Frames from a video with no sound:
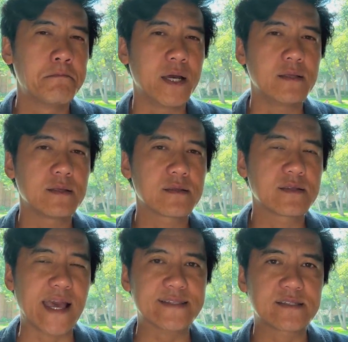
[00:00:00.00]
But
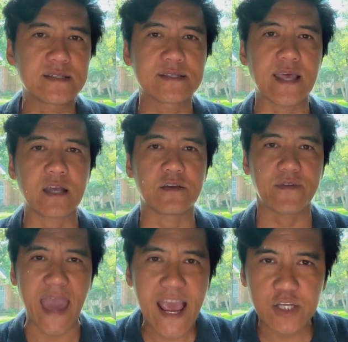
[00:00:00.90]
that's the sound of
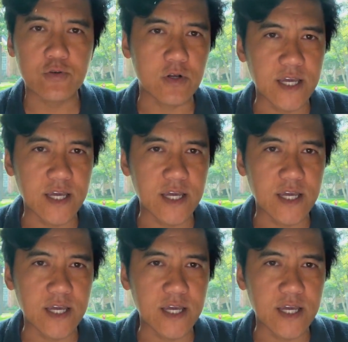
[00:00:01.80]
actual